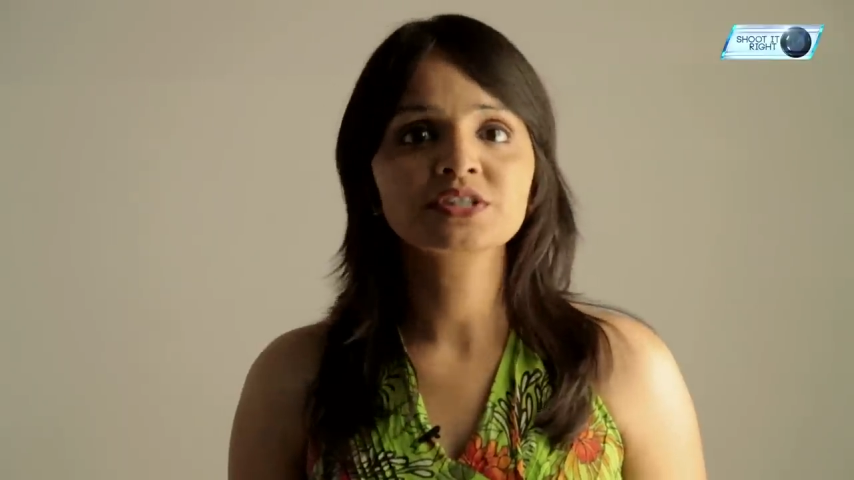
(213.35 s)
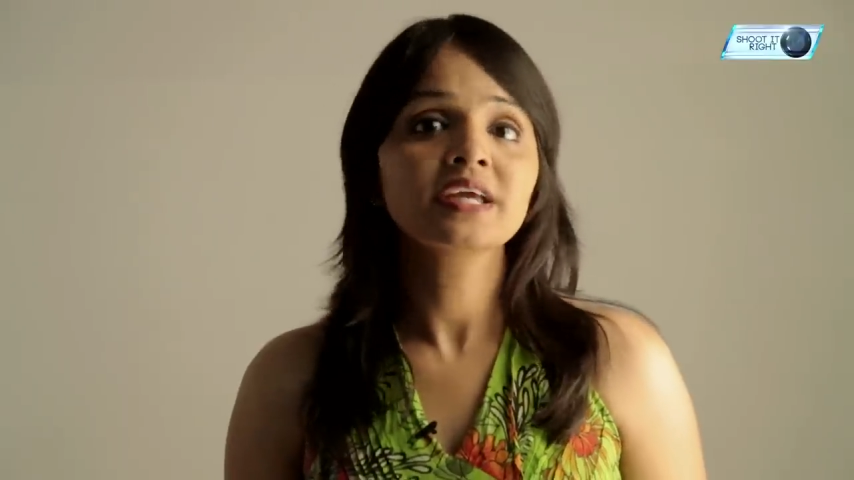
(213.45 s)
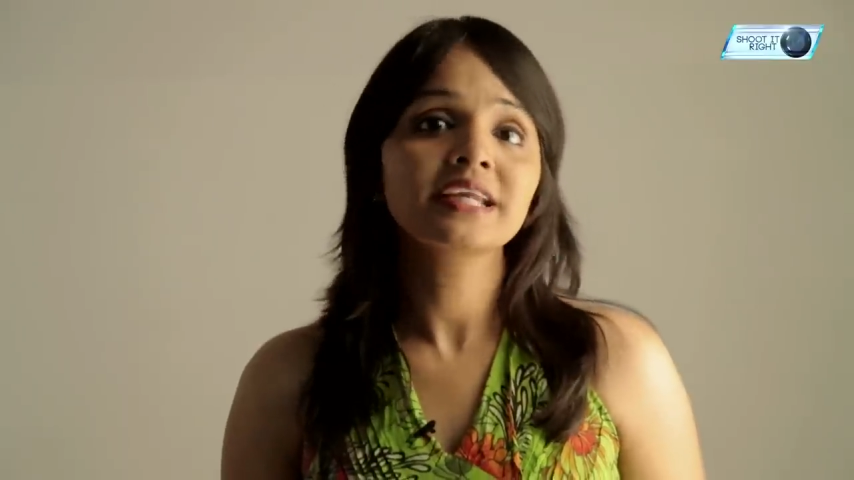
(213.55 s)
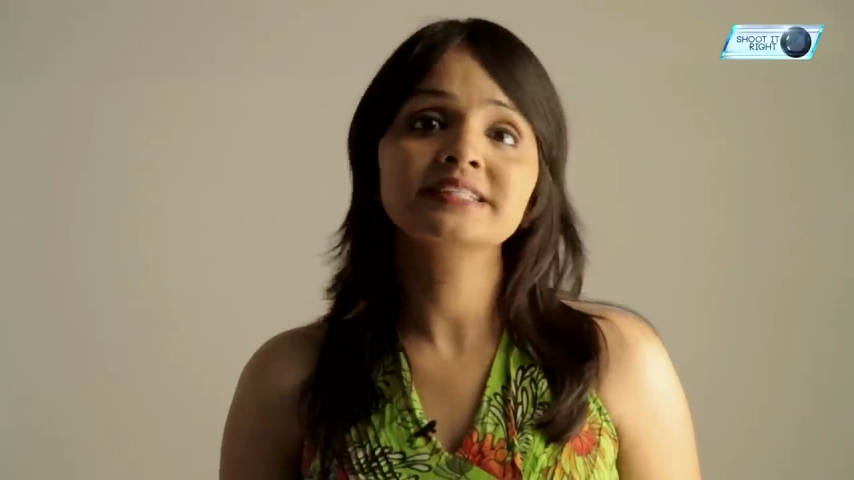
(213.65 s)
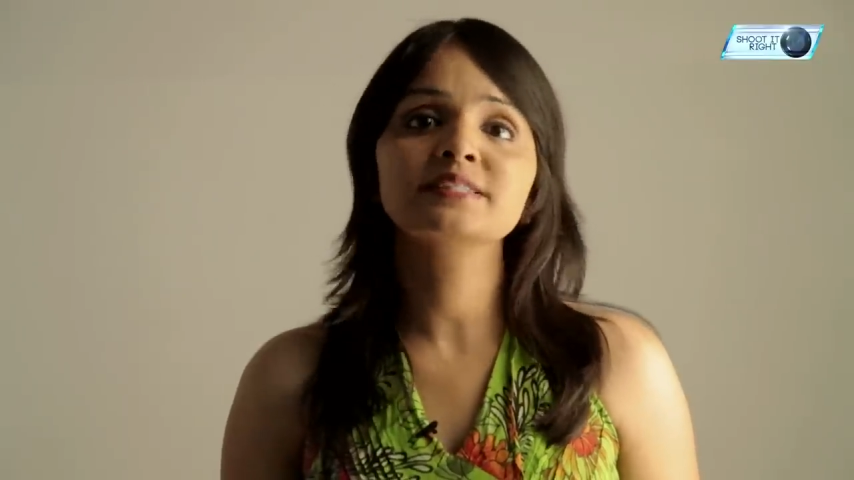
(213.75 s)

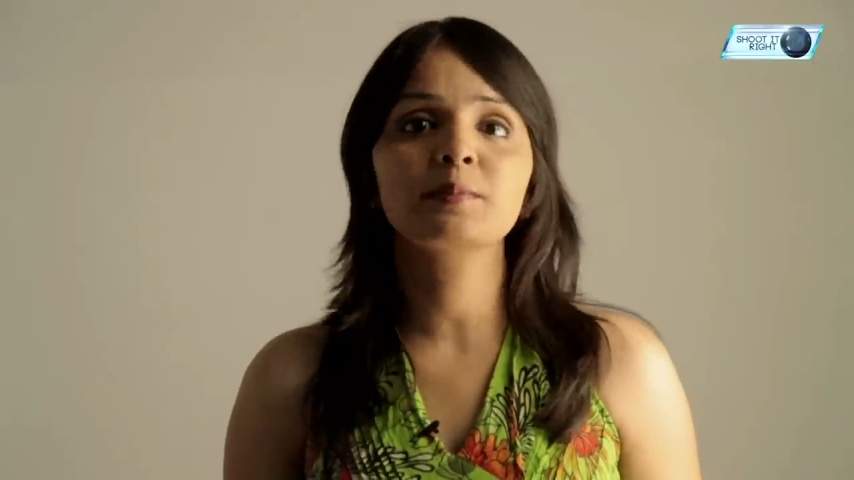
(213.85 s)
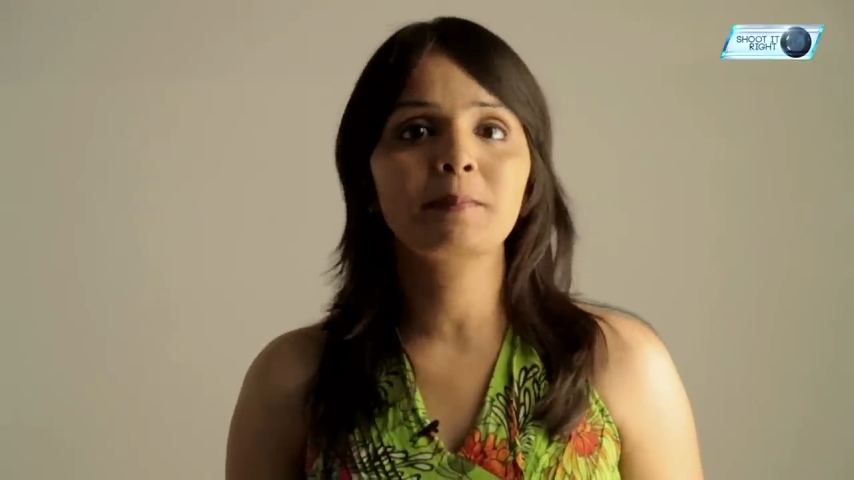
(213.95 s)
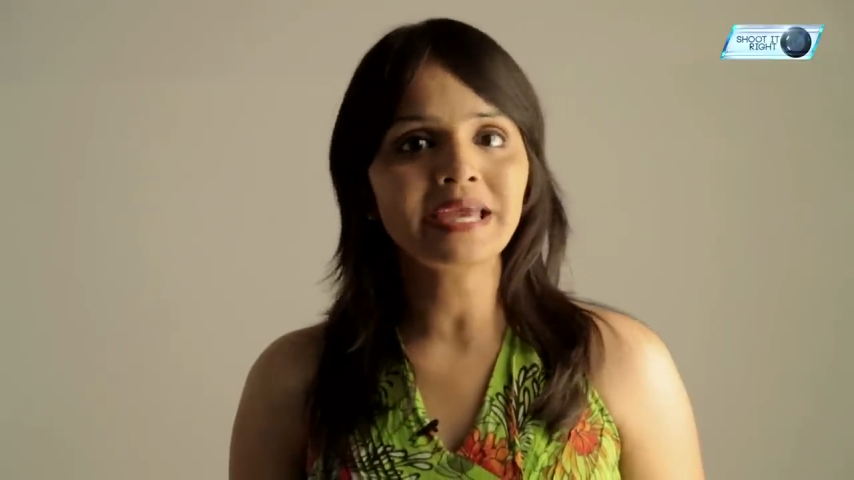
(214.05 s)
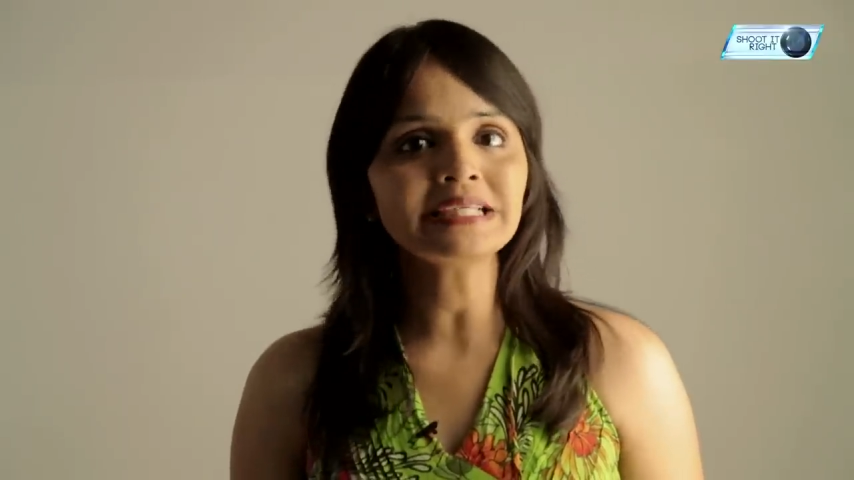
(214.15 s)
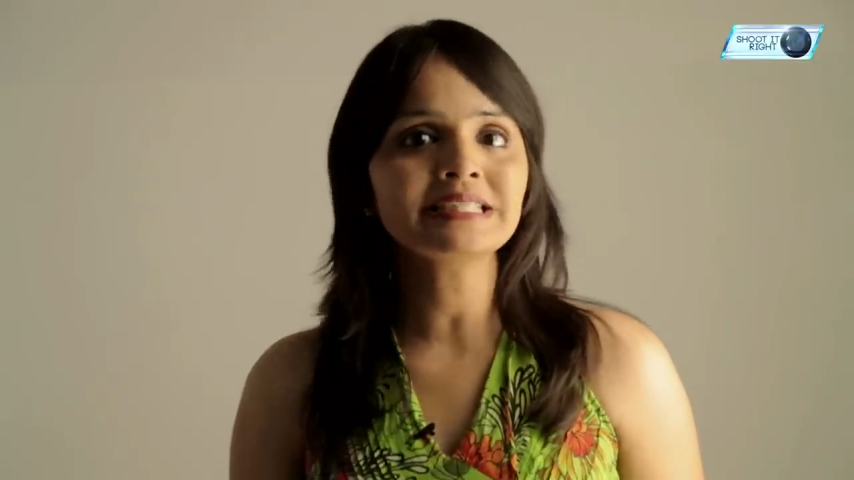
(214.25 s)
it is the
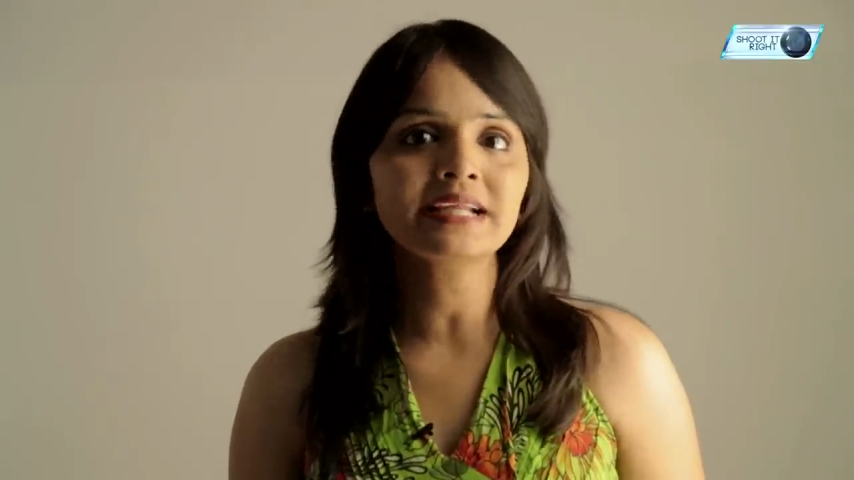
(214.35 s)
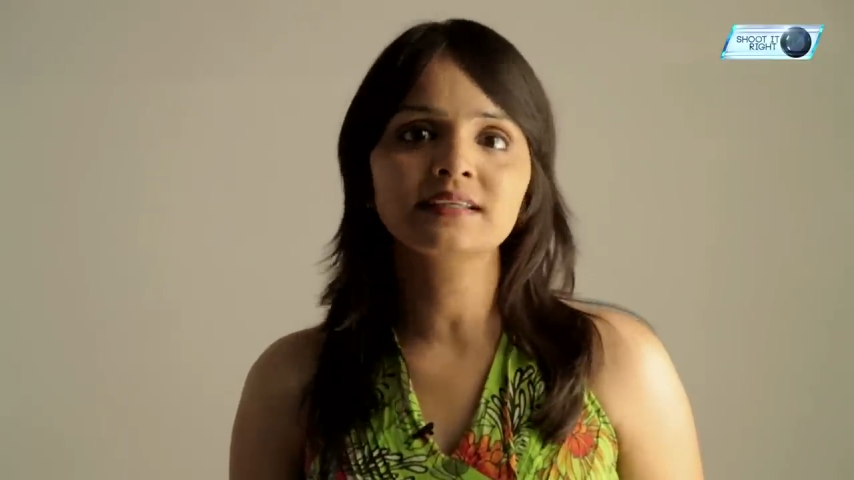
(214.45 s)
best that